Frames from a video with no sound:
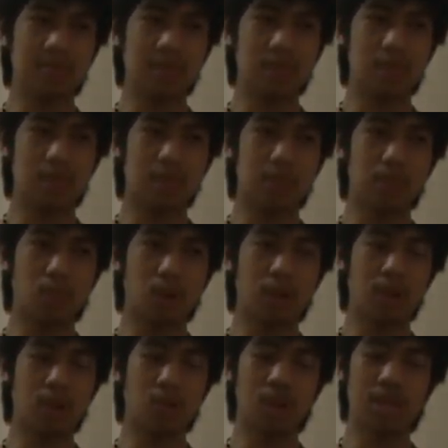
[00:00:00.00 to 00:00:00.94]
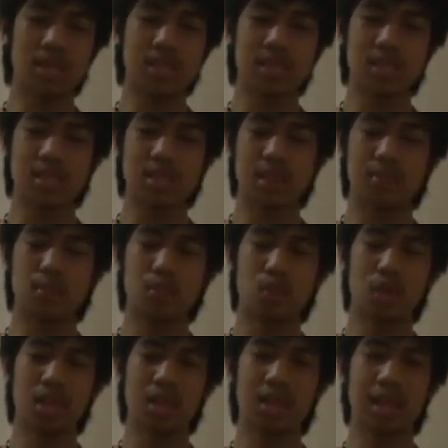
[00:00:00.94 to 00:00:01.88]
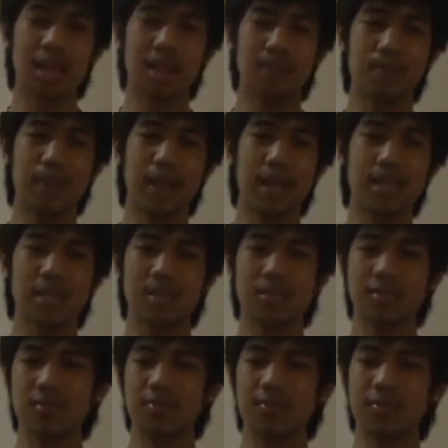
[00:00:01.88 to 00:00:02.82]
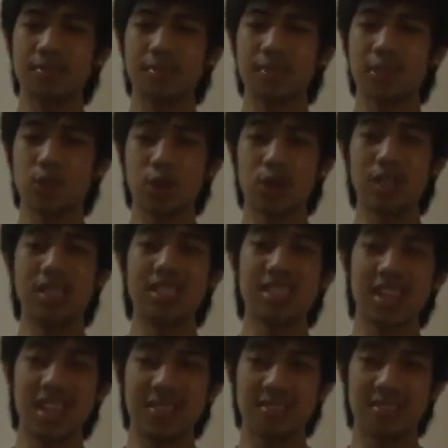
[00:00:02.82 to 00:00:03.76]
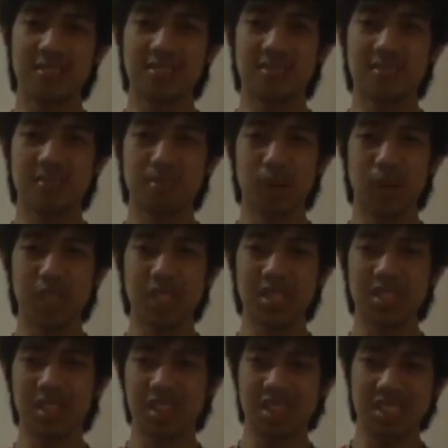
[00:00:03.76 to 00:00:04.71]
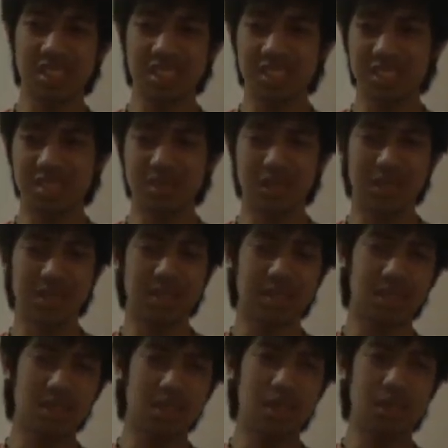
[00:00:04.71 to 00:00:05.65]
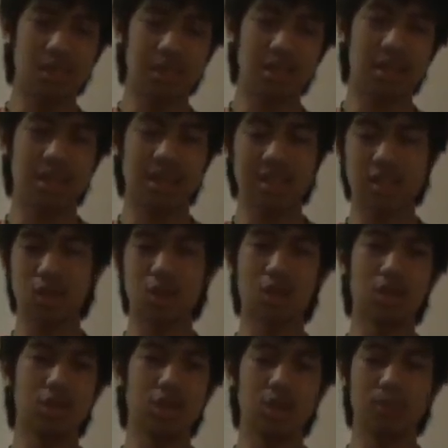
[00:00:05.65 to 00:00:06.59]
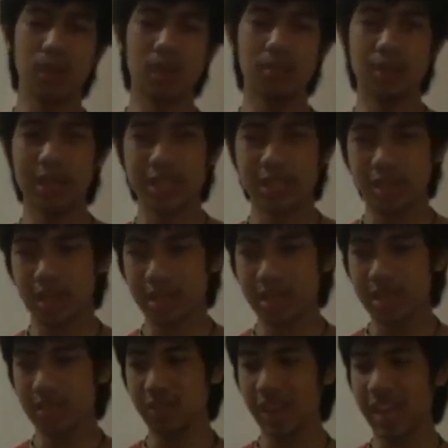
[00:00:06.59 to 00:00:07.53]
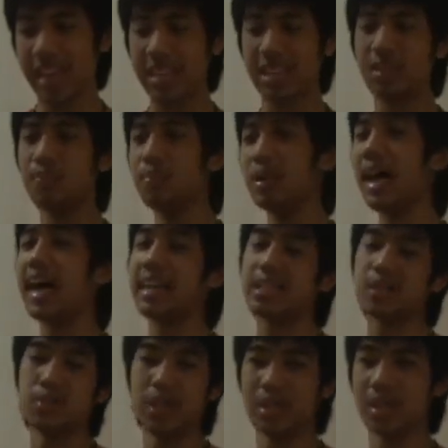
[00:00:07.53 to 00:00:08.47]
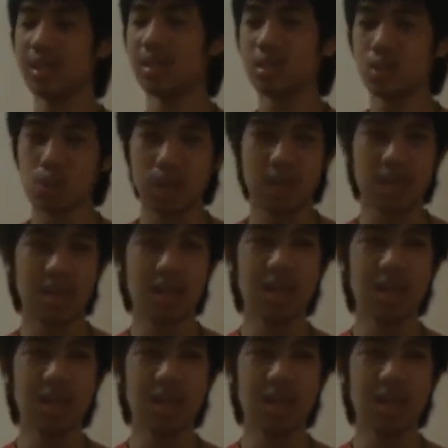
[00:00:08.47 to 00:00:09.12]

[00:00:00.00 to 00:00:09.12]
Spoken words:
to a point where it's somewhat like a mix of sword stuff, martial arts, historical European martial arts stuff, and blacksmithing as well.